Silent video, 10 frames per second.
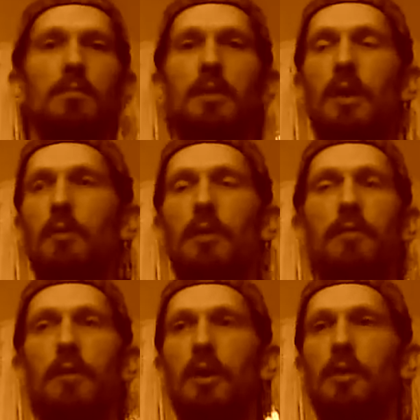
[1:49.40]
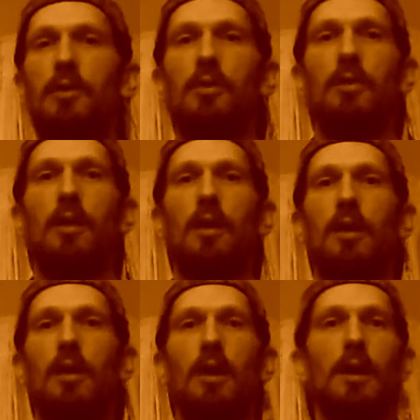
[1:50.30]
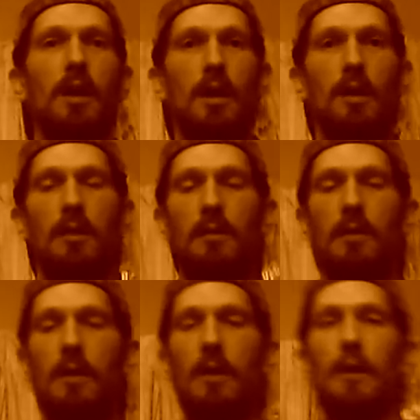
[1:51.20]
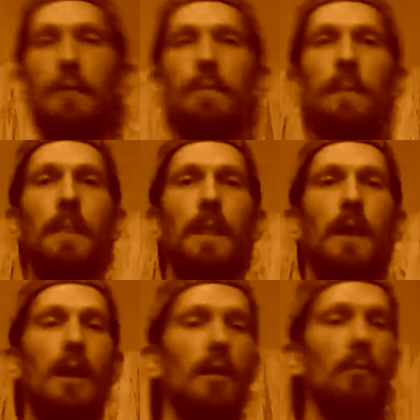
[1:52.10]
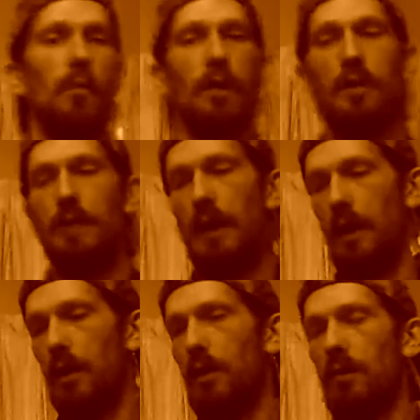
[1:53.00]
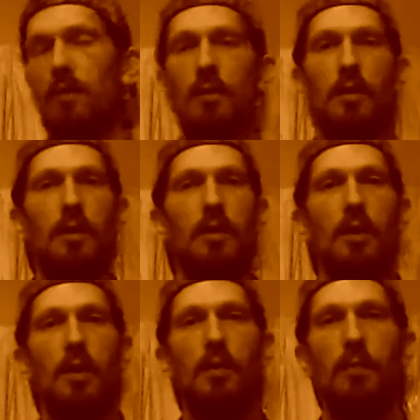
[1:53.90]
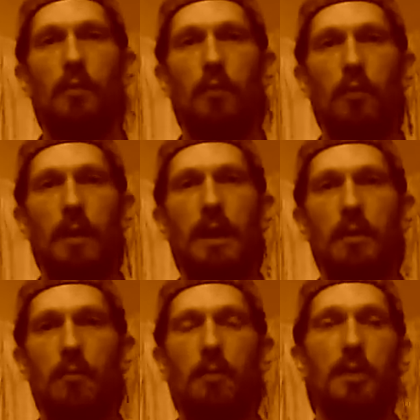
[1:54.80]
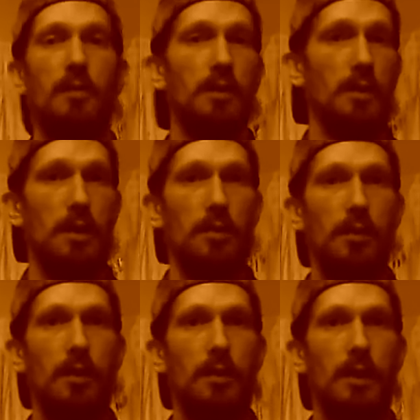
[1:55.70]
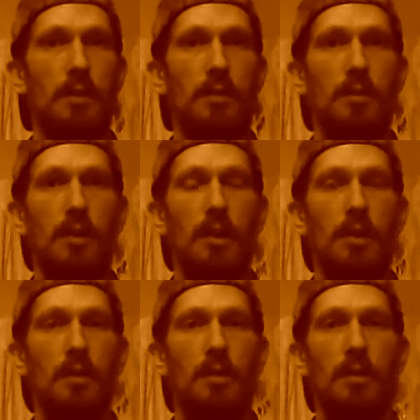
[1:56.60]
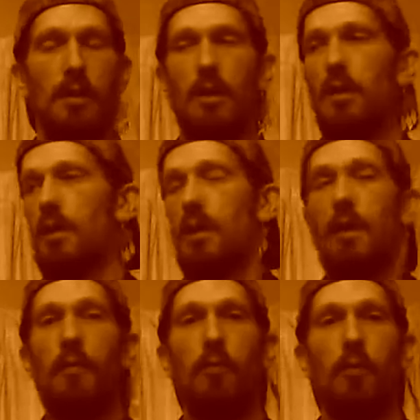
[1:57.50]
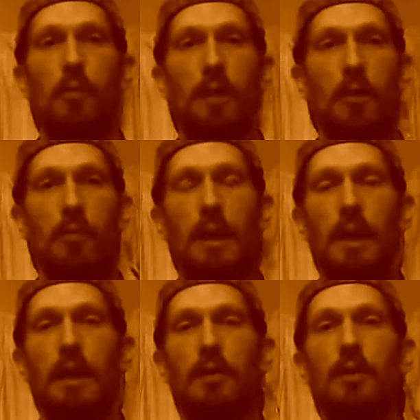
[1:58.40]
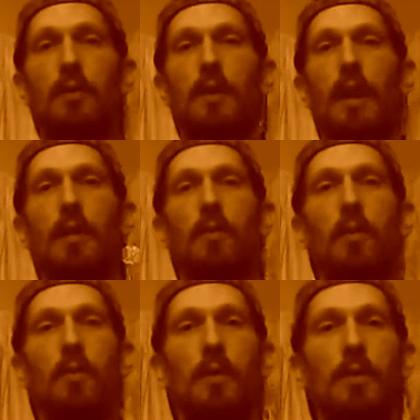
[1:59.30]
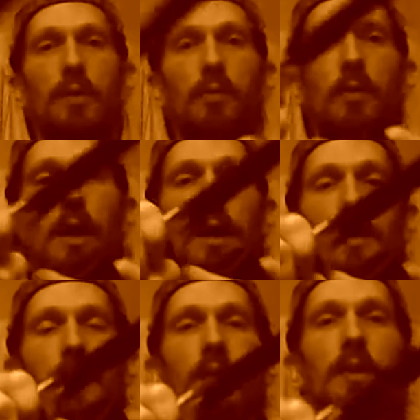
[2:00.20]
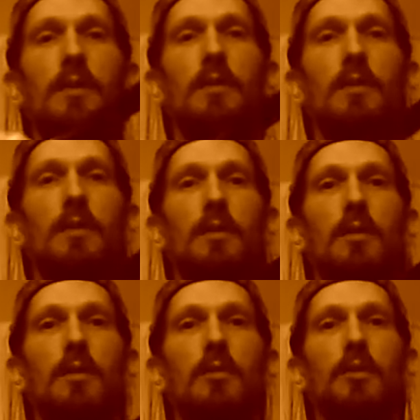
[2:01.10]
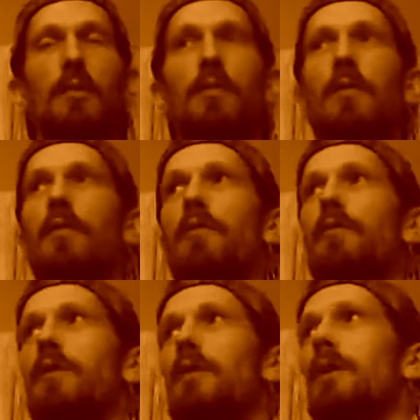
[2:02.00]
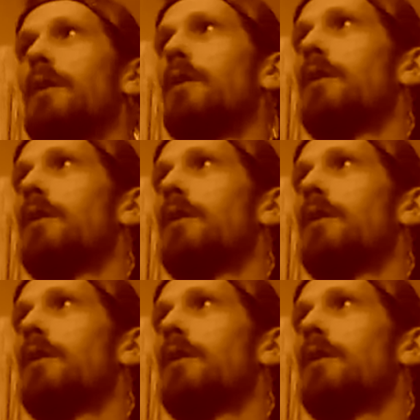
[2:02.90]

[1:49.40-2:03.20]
Say we finish a kata, and we're going to take, before we started out in shizen, and before we go back into that, we're going to practice this notion of feeling